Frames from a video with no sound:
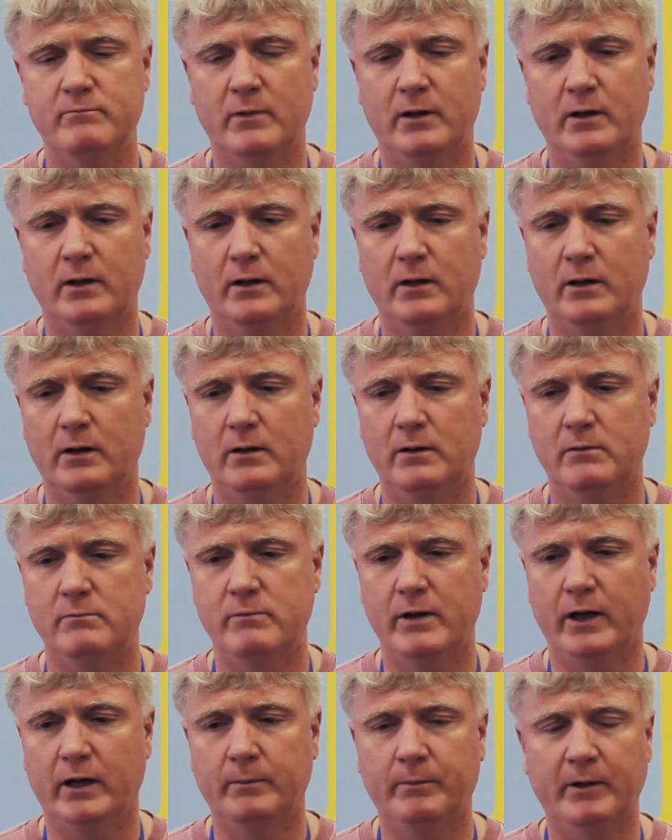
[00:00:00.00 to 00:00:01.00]

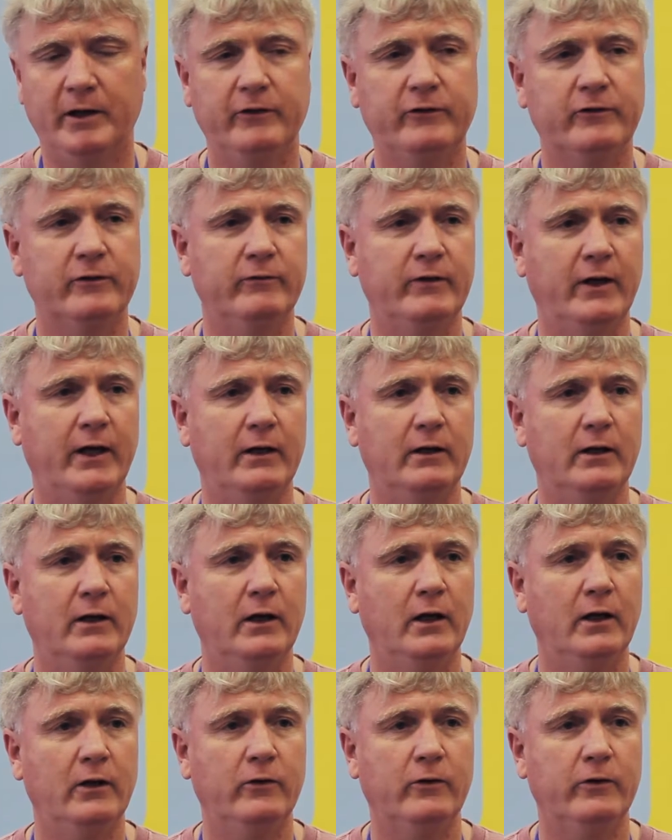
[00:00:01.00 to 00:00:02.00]
megabytes of
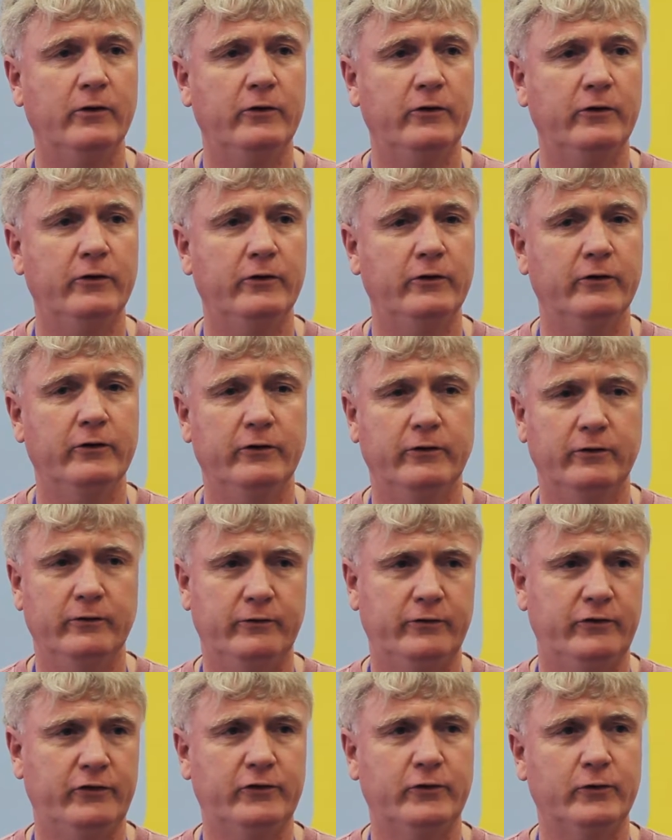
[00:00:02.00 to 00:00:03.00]
data in order to
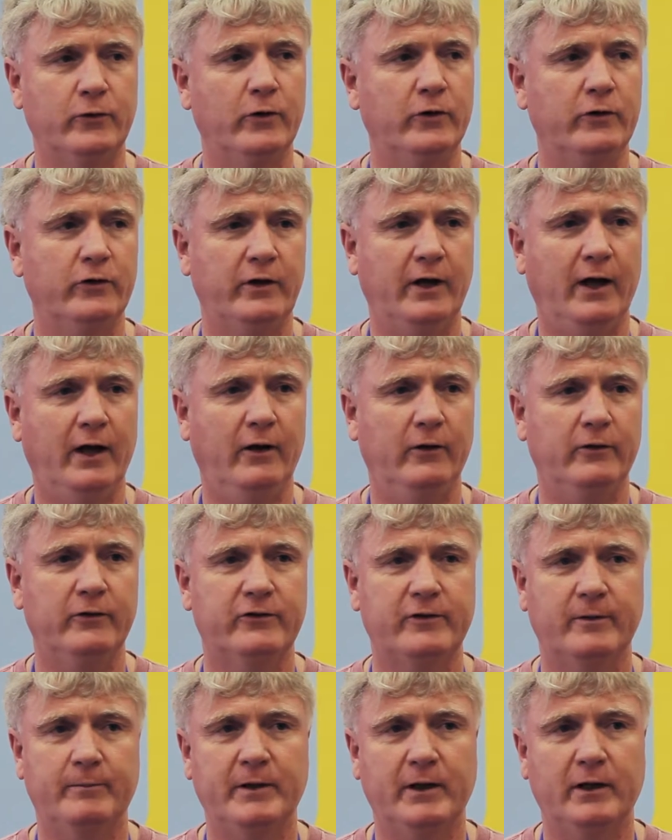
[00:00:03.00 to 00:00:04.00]
sort out
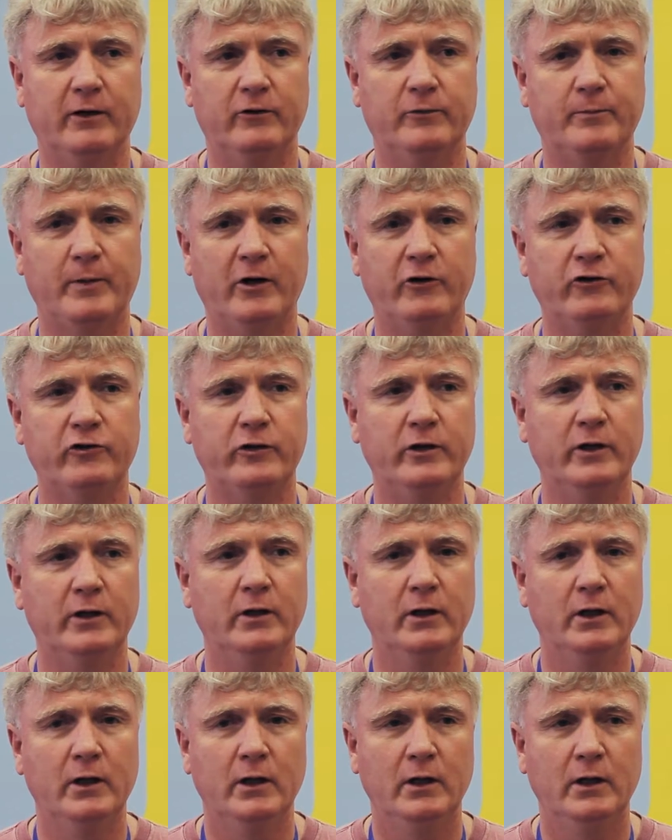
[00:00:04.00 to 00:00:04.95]
something else partially,